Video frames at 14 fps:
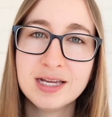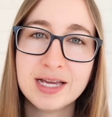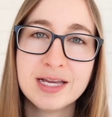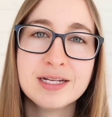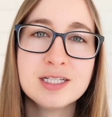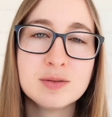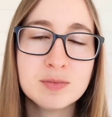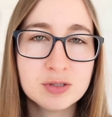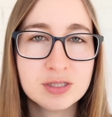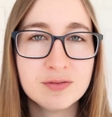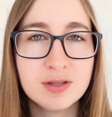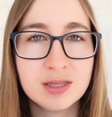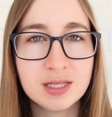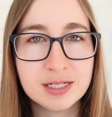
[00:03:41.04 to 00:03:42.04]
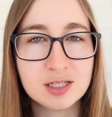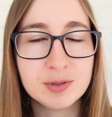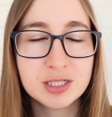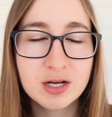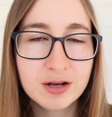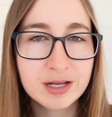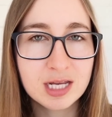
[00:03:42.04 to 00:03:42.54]
And most of the things I'll be
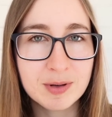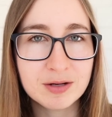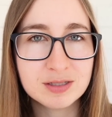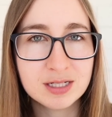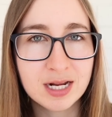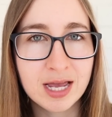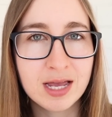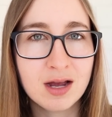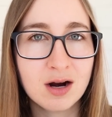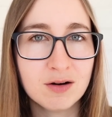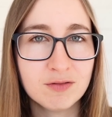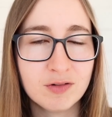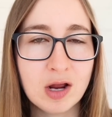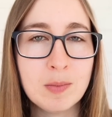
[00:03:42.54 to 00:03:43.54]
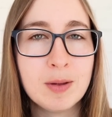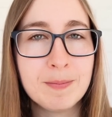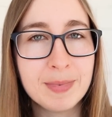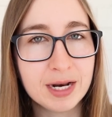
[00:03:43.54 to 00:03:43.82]
talking about today are from